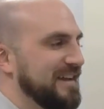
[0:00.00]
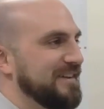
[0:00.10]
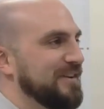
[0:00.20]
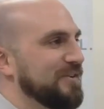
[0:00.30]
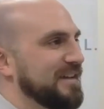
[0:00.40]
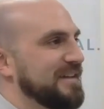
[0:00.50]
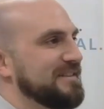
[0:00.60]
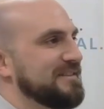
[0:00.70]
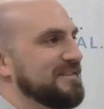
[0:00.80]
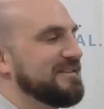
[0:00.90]
you know, like
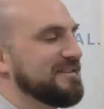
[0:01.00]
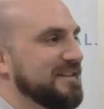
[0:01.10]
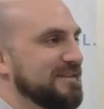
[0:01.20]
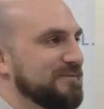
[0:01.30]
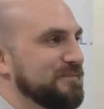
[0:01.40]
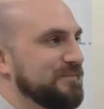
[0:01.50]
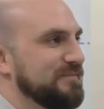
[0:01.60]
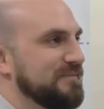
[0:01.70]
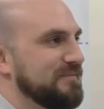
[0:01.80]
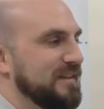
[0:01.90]
he's, he's kind of
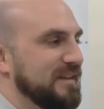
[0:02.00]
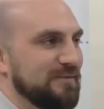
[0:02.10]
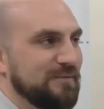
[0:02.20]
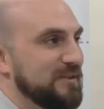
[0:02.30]
and